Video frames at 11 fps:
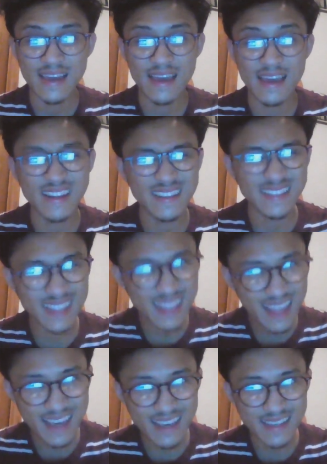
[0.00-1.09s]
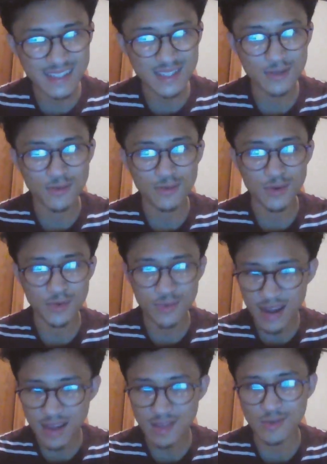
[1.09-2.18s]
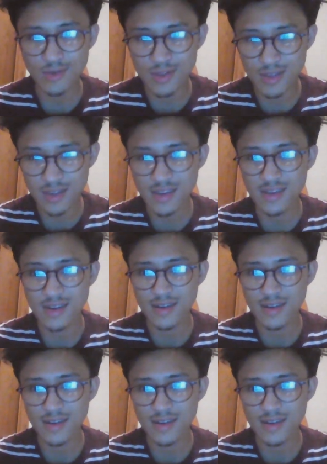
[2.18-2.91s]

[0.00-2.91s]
and his legs were rather thin.